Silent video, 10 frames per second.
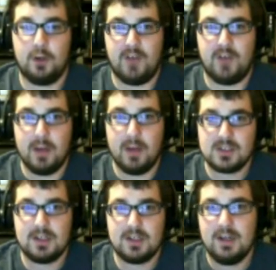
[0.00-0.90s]
underhook
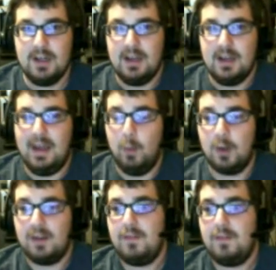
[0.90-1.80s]
face buster,
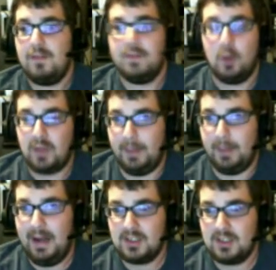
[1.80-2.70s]
it wouldn't even look
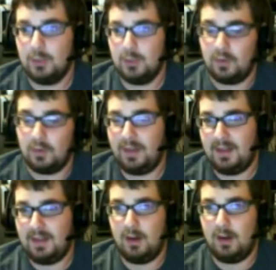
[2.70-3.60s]
like a botch. It would have
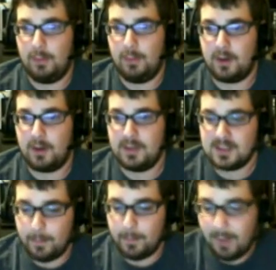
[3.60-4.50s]
looked like they did it on
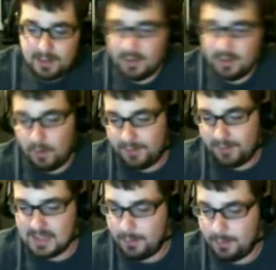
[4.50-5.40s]
purpose. But,
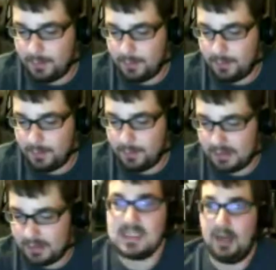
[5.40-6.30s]
that's nitpicking. It's
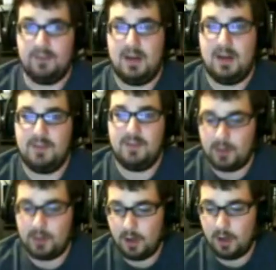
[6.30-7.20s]
still got a 5 out of
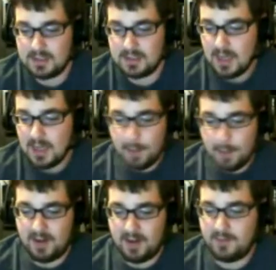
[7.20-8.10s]
5 regardless. My
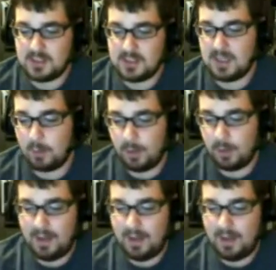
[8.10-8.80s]
very first thing I wrote on that